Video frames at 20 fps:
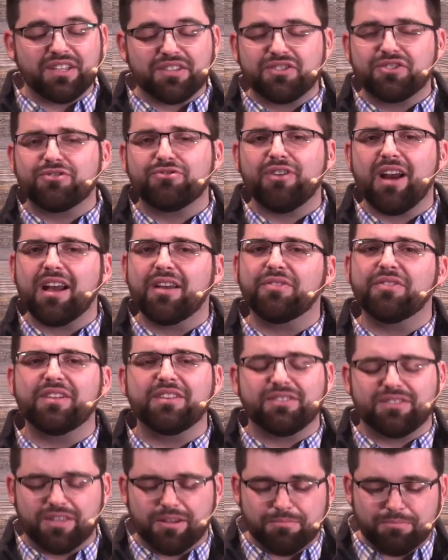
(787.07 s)
it
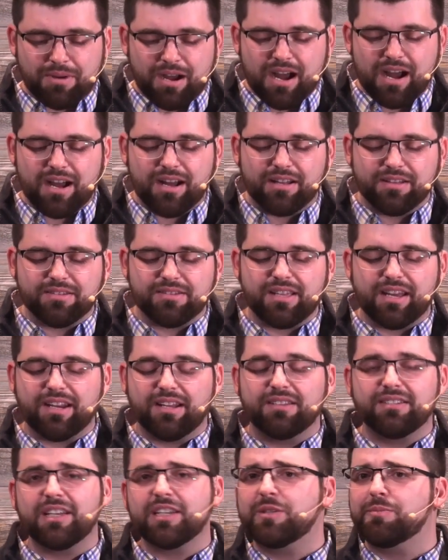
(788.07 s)
strengthens the bonds that
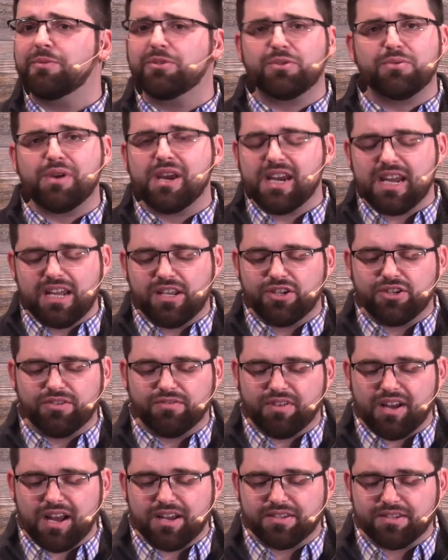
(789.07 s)
exist between each
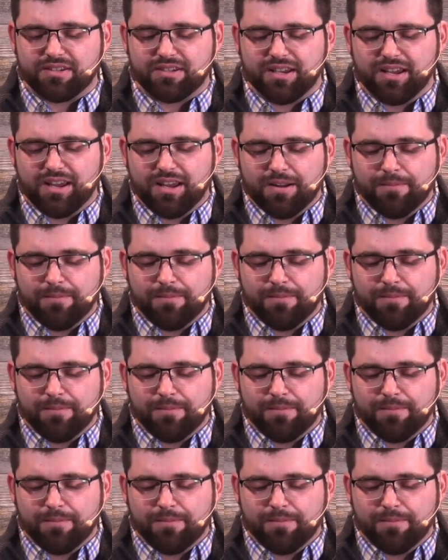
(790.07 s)
of us.